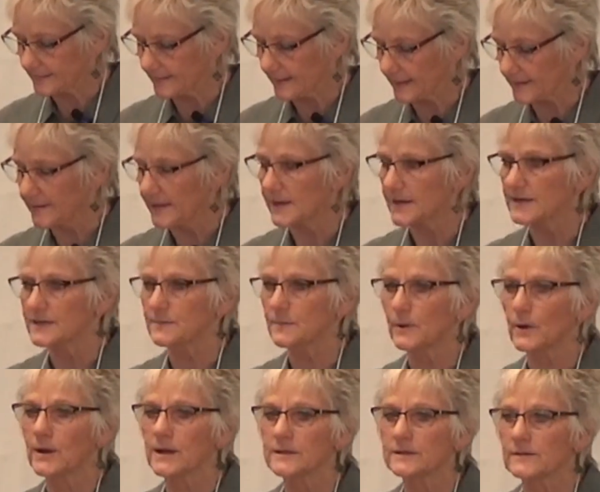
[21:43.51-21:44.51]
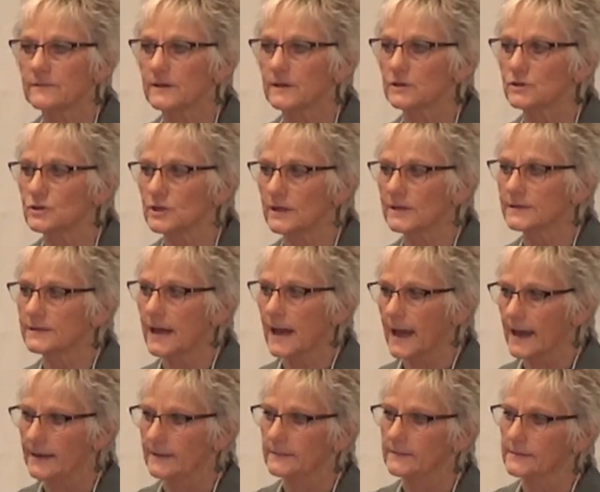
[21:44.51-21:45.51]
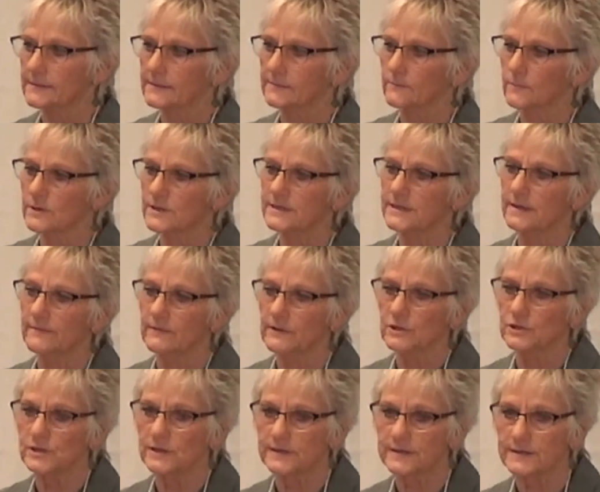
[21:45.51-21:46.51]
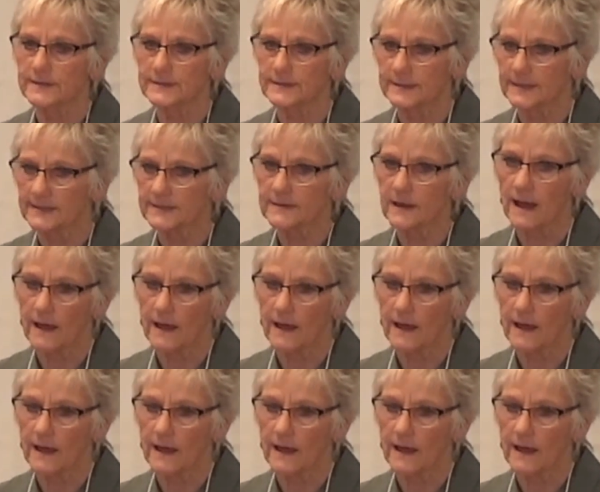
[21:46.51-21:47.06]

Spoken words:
that the experience of these Gentiles receiving Jesus is